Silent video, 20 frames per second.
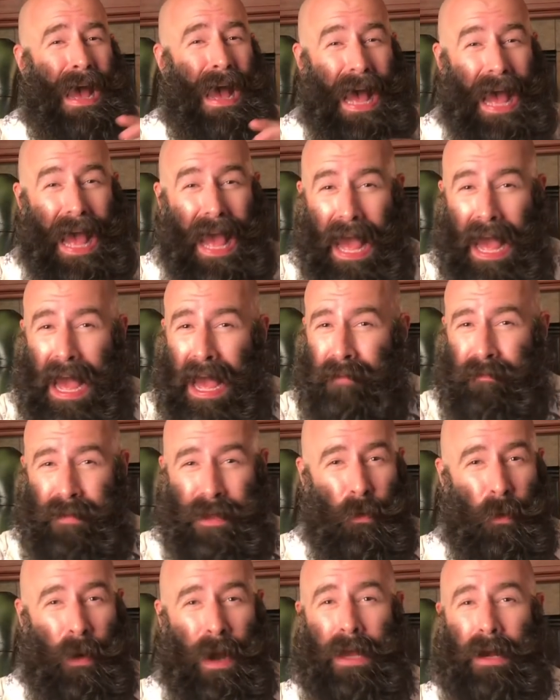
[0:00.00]
a
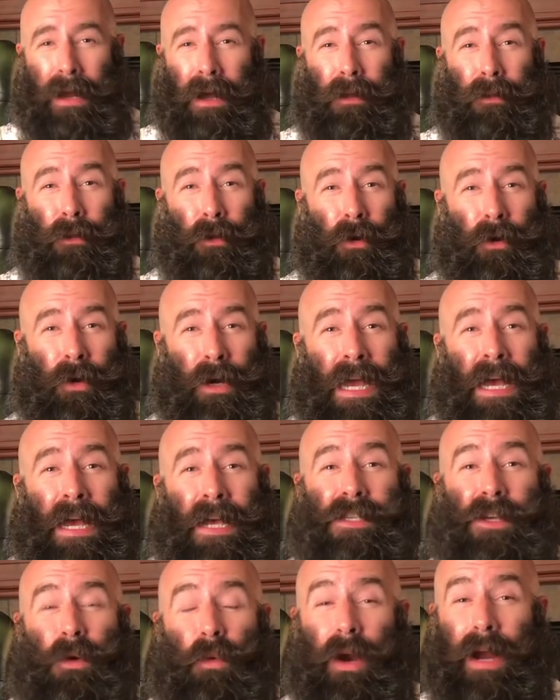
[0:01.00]
heavy weight of glory.
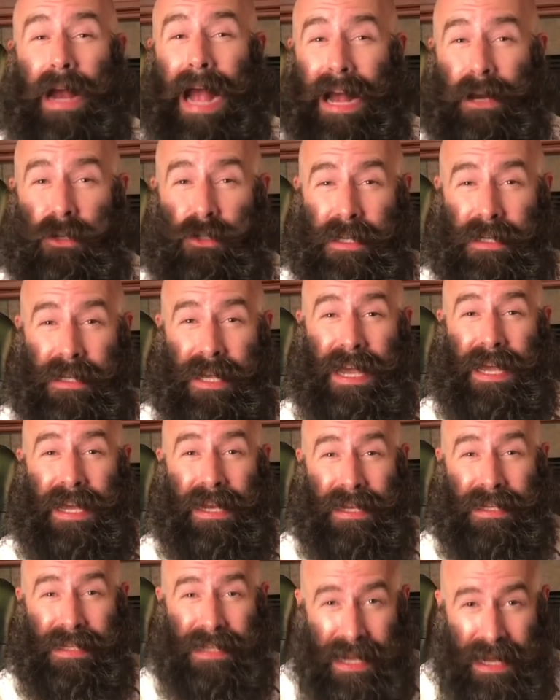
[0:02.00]
So we're actually
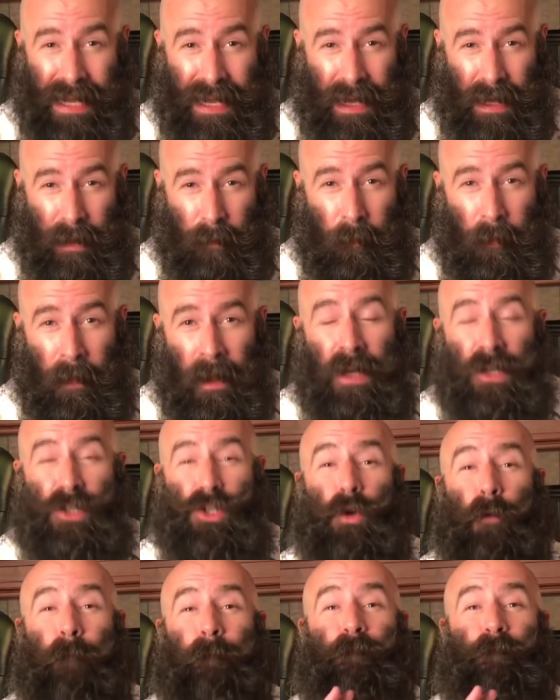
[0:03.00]
taking a team
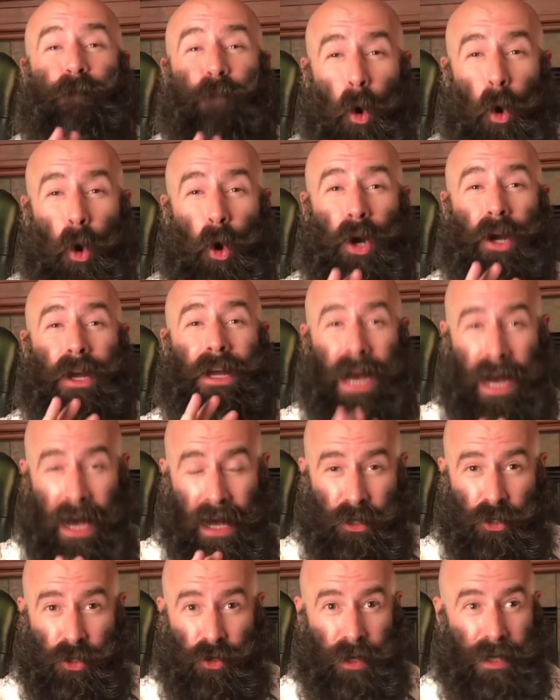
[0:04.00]
to 4
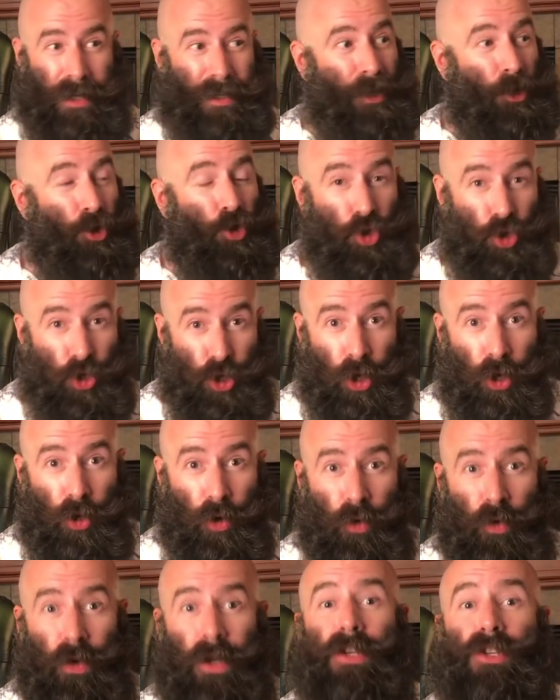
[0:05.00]
countries.
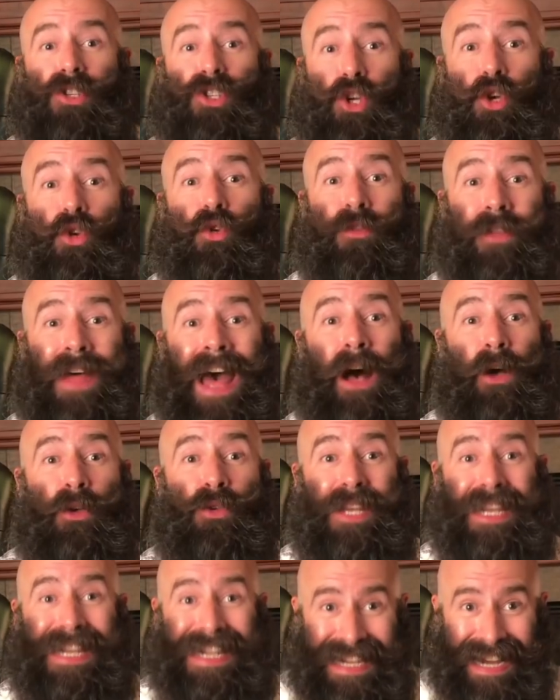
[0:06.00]
June
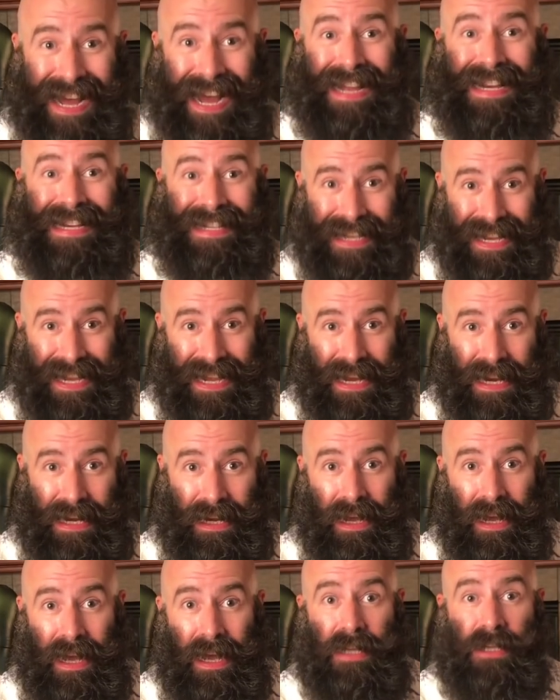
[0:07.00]

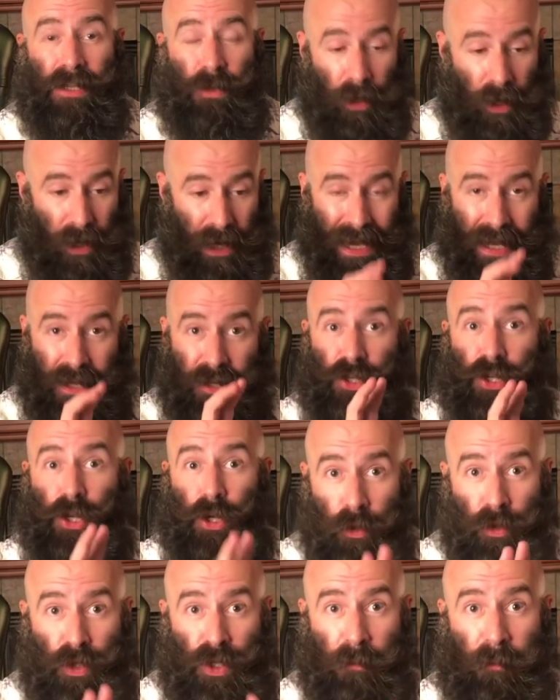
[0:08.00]
2019. So we're going to hit
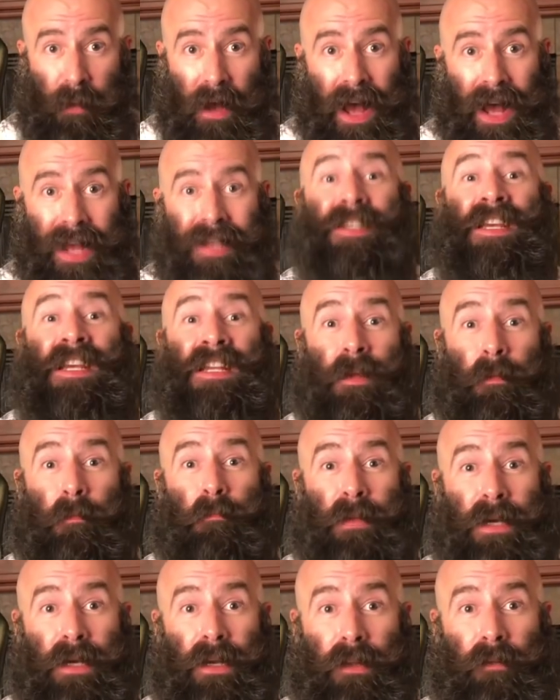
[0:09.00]
2 spots in the
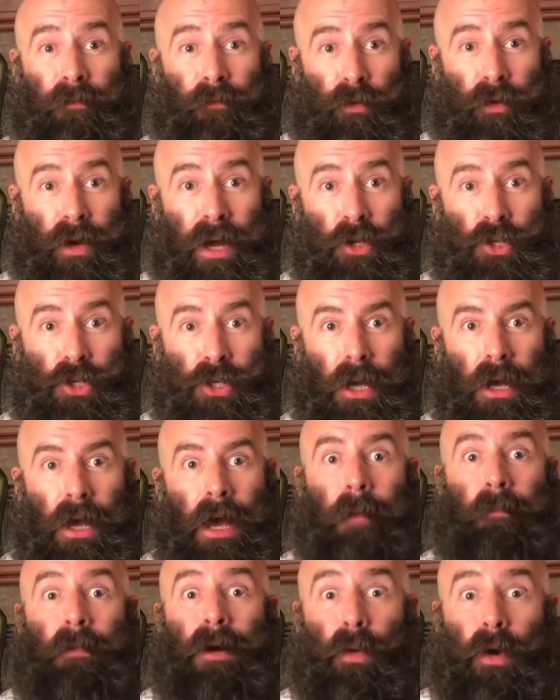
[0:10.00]
middle of Russia,
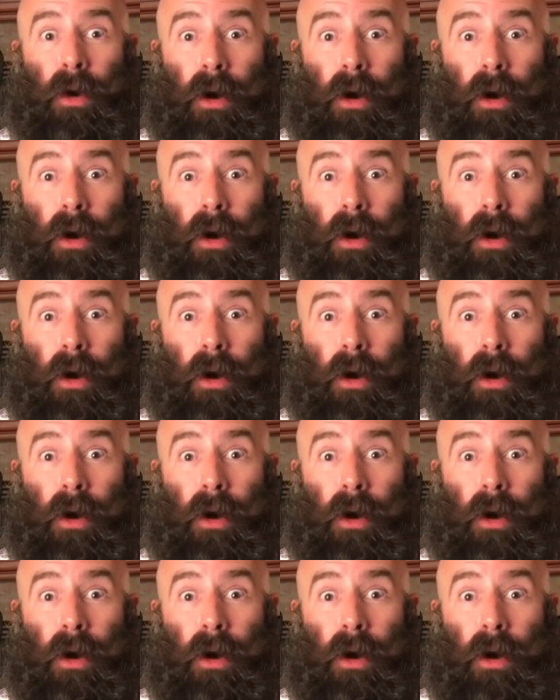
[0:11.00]
but